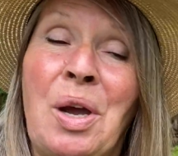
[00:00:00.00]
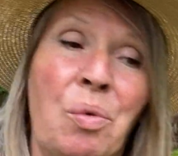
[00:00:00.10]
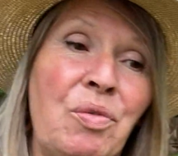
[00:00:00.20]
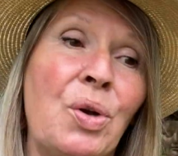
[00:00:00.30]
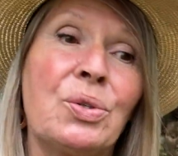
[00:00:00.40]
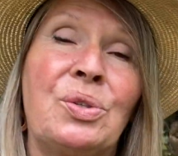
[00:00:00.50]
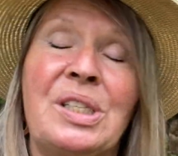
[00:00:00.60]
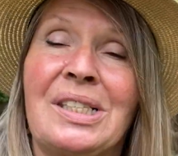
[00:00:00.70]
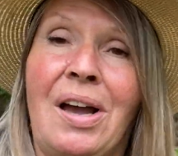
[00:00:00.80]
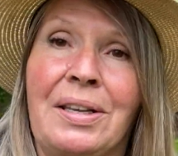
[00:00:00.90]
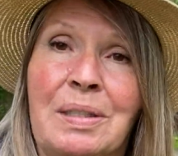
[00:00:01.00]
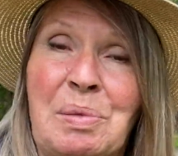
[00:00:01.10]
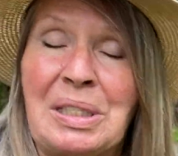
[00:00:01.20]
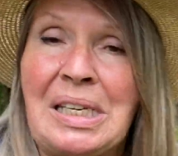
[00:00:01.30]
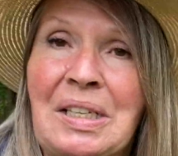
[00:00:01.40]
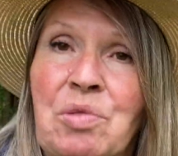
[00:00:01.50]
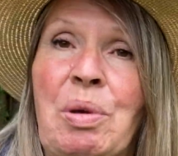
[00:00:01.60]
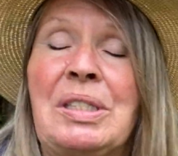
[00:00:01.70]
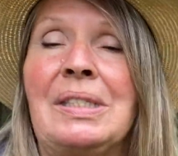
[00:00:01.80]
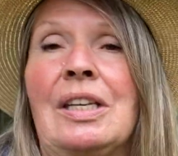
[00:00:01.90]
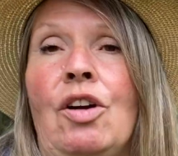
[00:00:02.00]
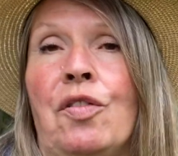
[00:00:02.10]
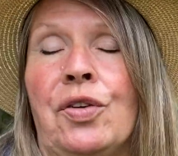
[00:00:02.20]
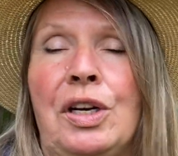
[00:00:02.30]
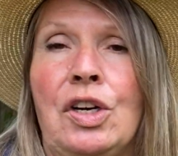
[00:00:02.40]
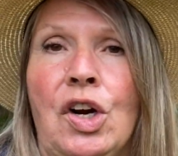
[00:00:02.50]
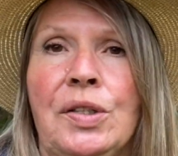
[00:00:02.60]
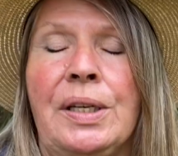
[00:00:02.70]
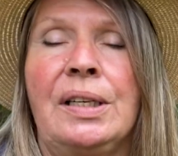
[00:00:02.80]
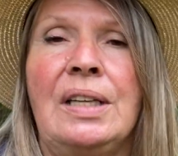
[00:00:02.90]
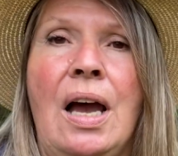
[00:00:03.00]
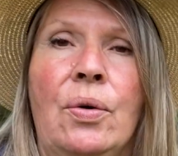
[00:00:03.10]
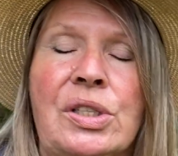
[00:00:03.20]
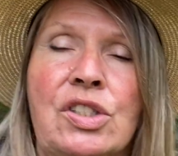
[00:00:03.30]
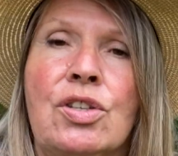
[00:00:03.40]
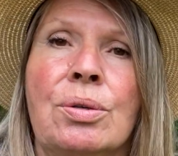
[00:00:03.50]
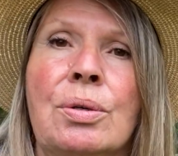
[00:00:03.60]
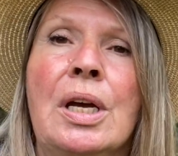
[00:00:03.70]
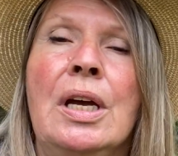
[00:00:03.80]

We've also designed some seating spaces in our front yard that allow us to